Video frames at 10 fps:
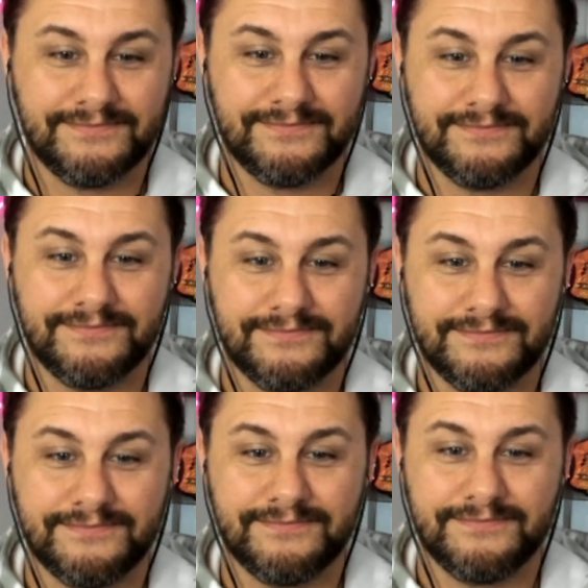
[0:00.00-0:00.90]

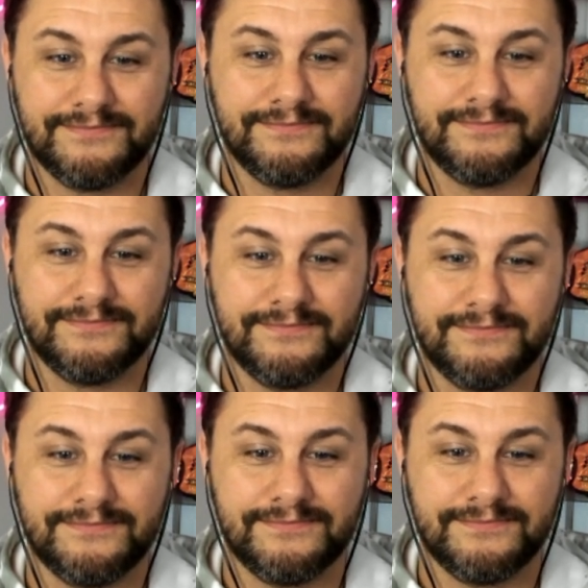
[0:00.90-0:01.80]

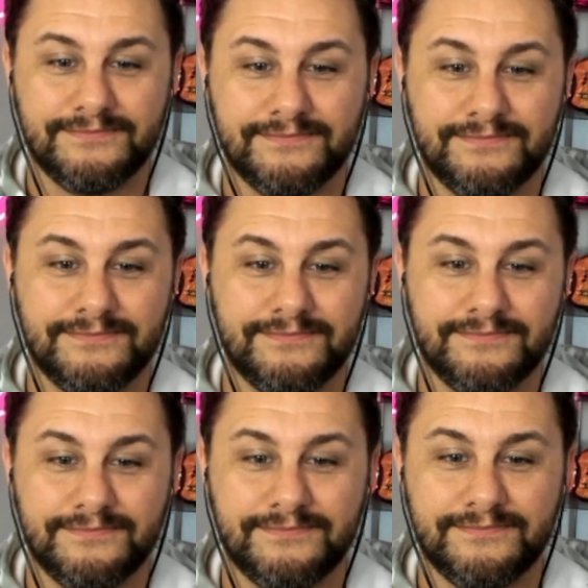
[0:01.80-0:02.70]

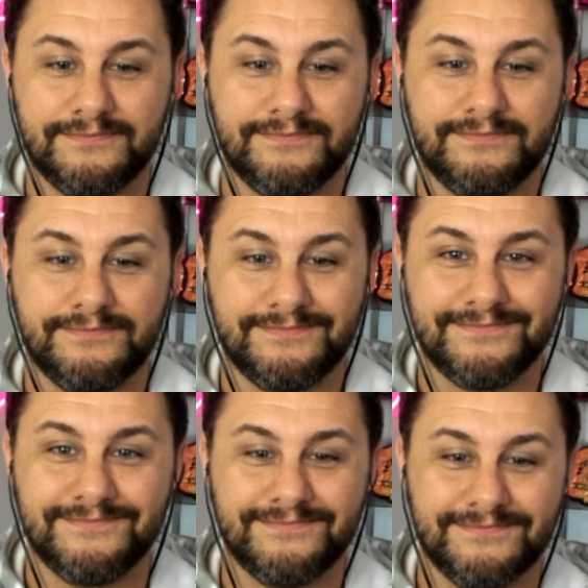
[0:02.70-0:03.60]

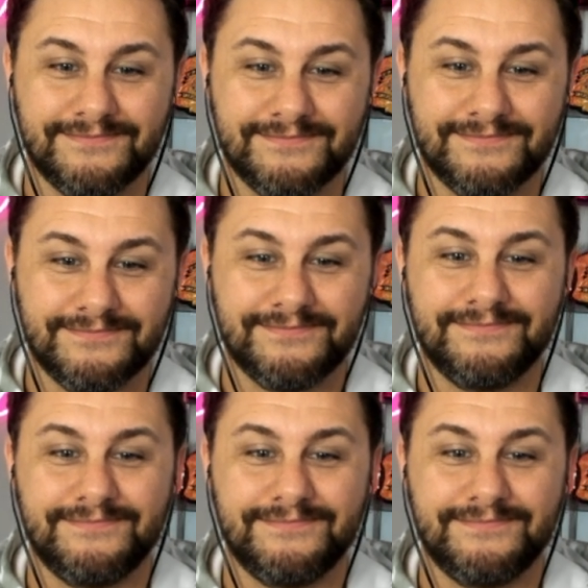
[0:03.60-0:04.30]
The person shown says nothing.